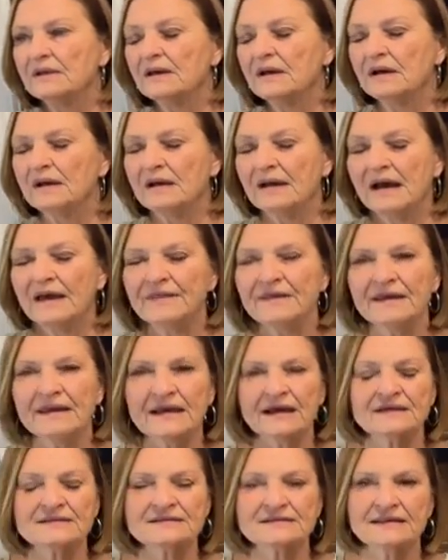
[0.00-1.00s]
I think
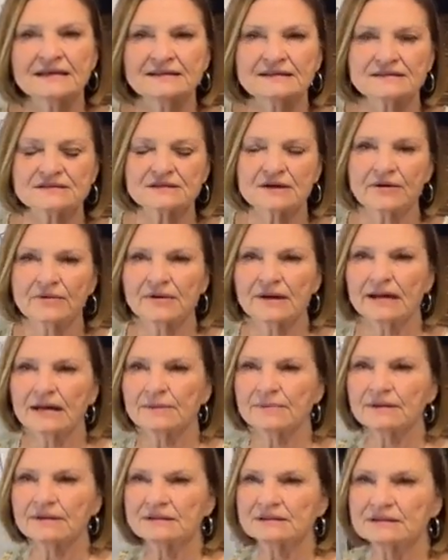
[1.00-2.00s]
I said this
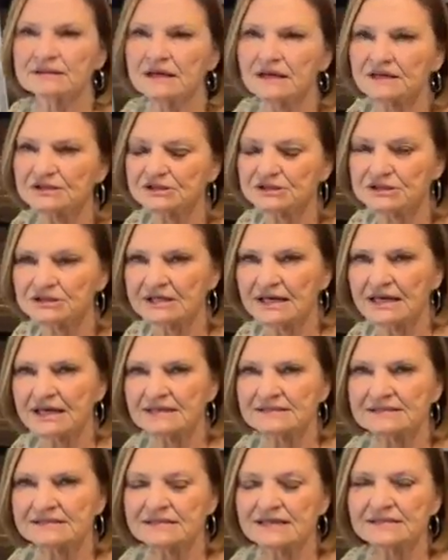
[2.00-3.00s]
already, but the Dutch
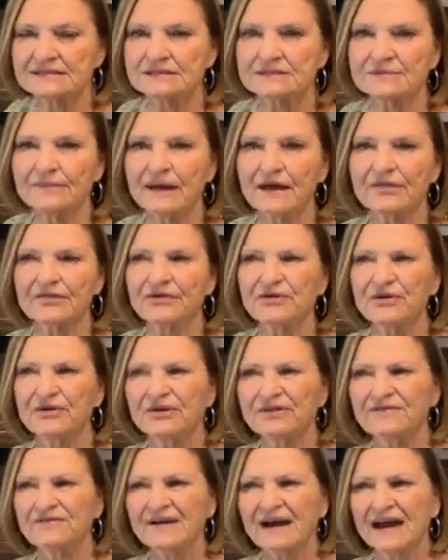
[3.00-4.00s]
test tests about
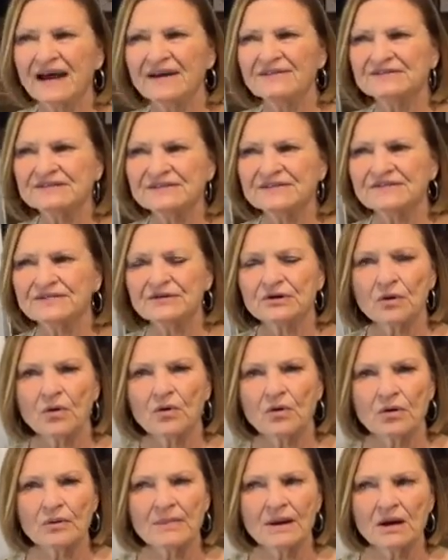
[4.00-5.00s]
35 different
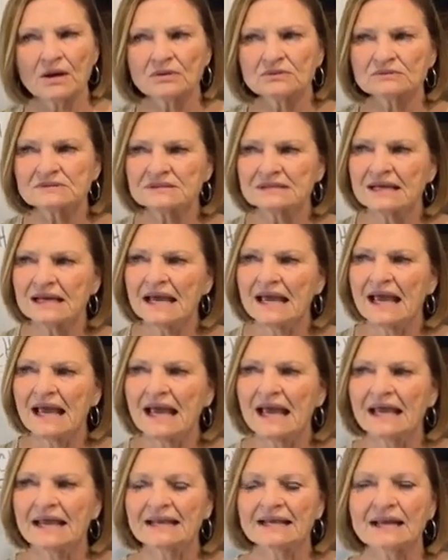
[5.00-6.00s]
hormones,
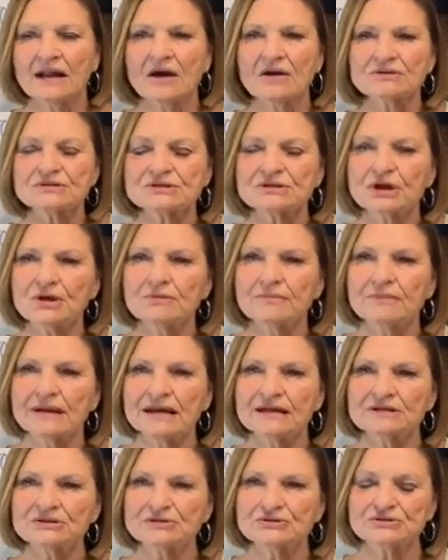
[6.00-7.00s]
and it also
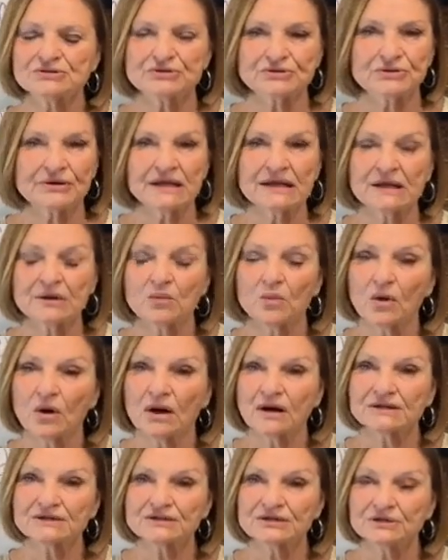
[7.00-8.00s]
measures your
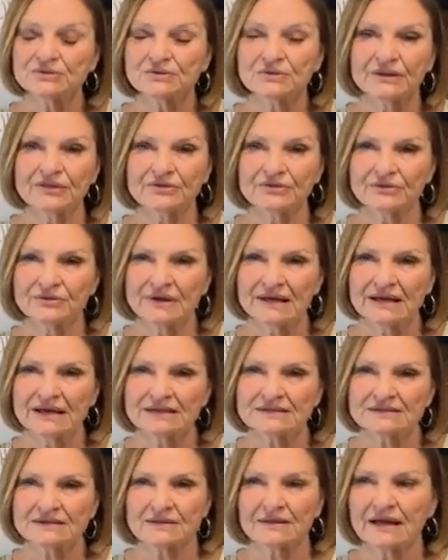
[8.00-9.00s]
E1, 2, and
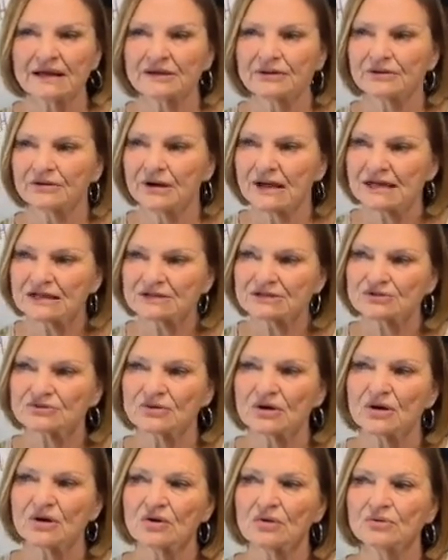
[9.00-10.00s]
3, so like your
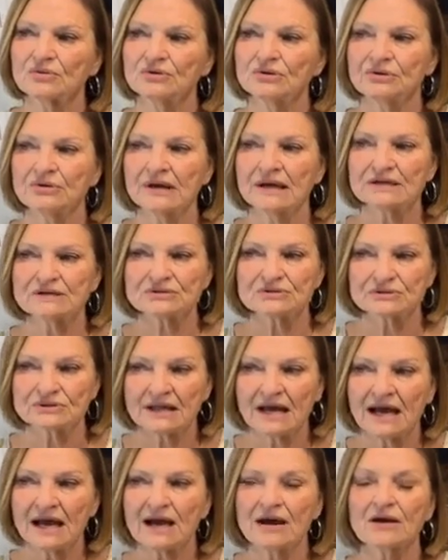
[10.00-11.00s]
estrone, your
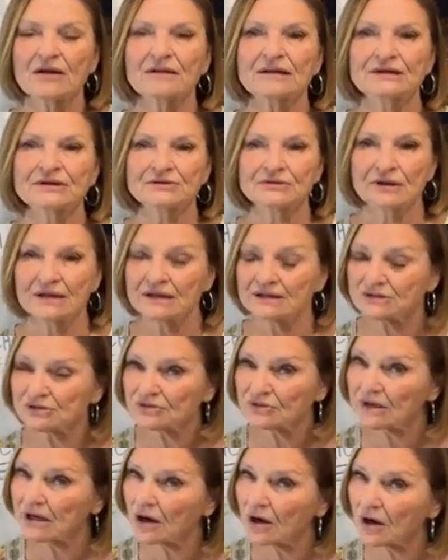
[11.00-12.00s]
estradiol, and your
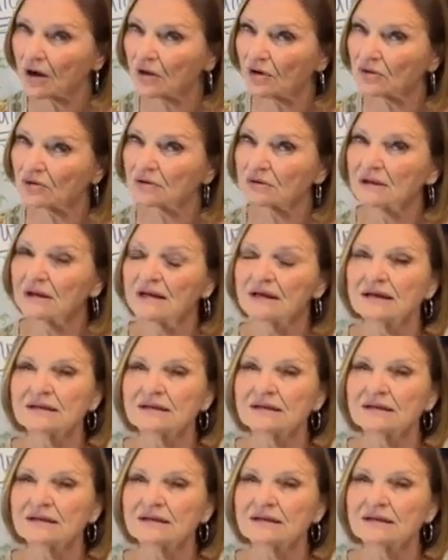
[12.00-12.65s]
estriol.